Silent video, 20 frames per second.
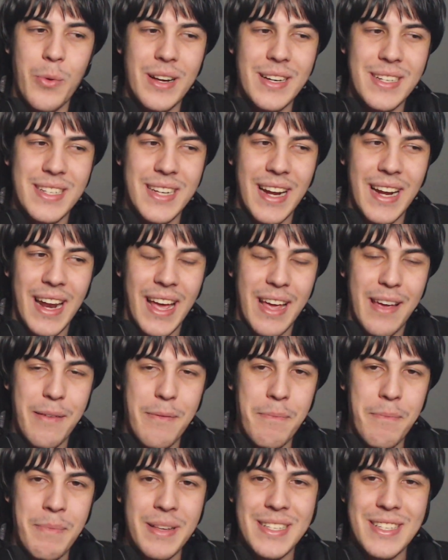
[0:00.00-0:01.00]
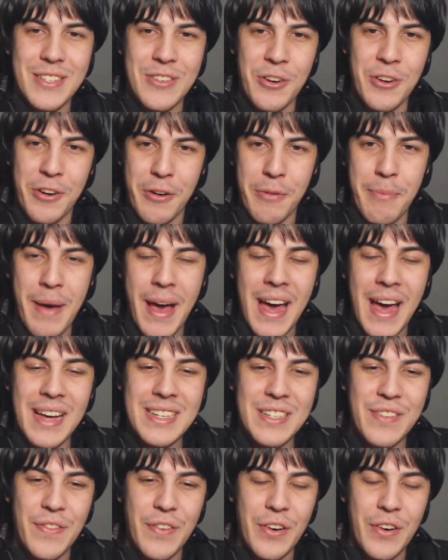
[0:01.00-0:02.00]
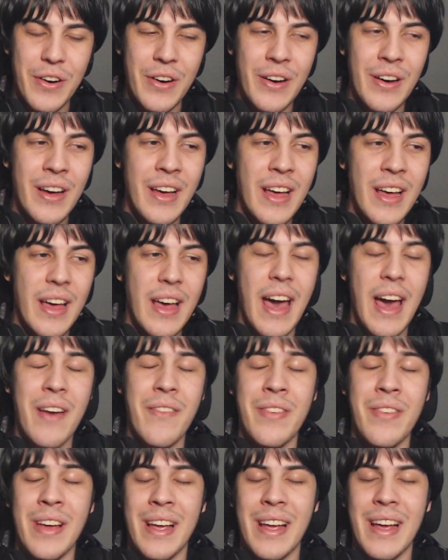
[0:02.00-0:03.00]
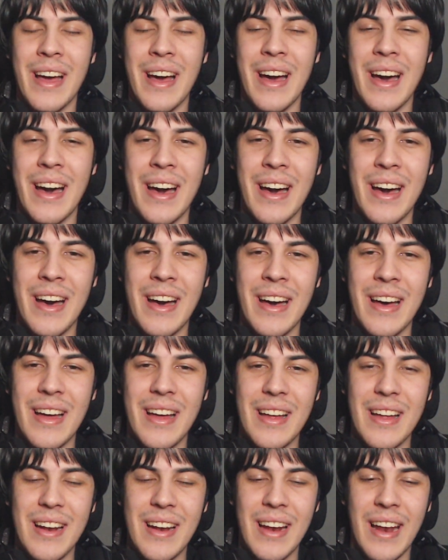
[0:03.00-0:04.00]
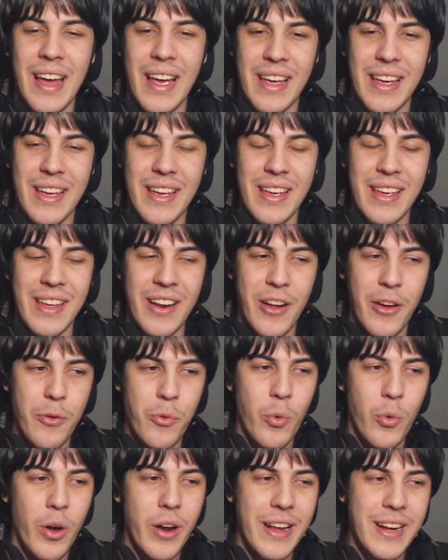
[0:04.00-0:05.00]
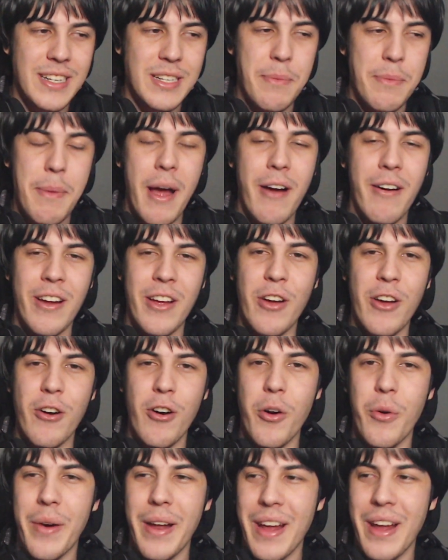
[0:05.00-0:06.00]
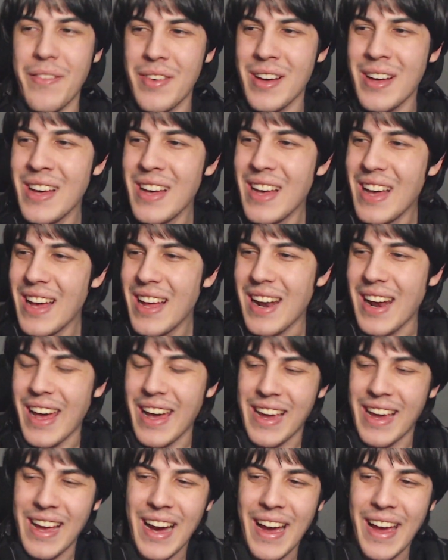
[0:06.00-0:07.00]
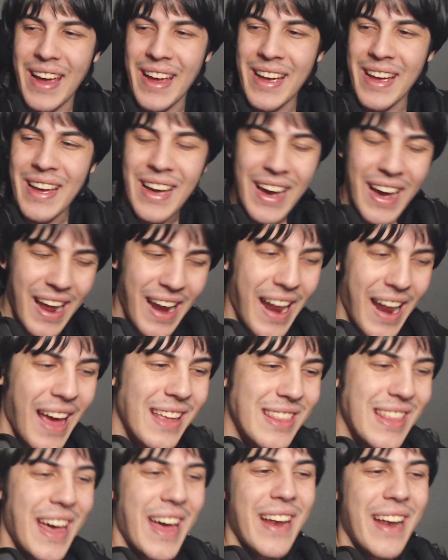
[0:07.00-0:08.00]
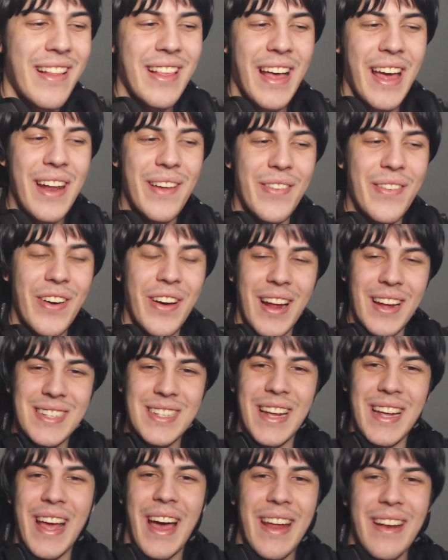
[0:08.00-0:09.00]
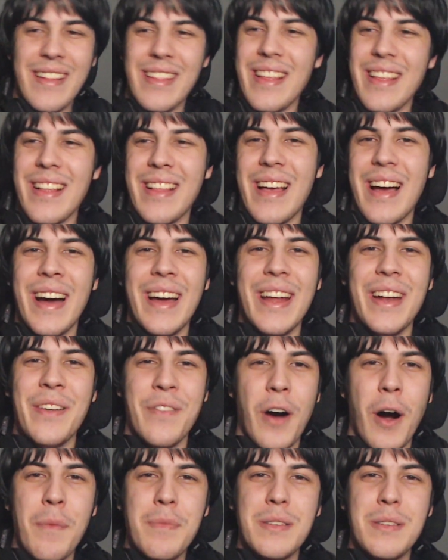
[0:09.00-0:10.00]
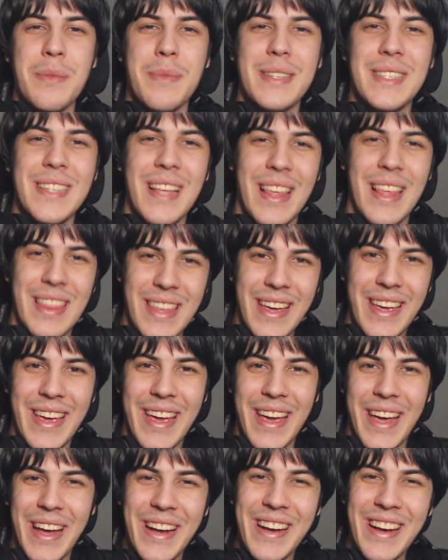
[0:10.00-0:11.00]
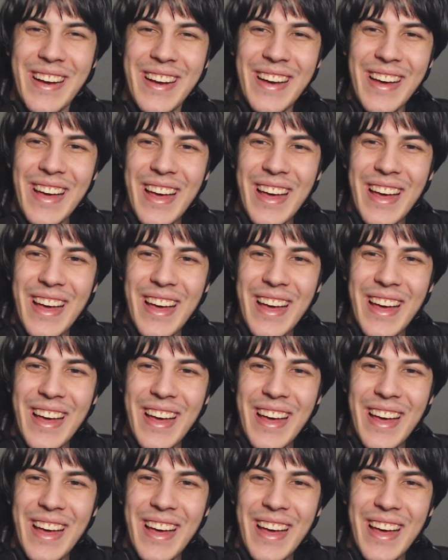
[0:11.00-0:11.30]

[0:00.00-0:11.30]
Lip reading: she, like, mistook Mash for having like, you know, wanting to marry her or whatever. Like, I like that side of her. Like, she had this kind of optimistic thinking.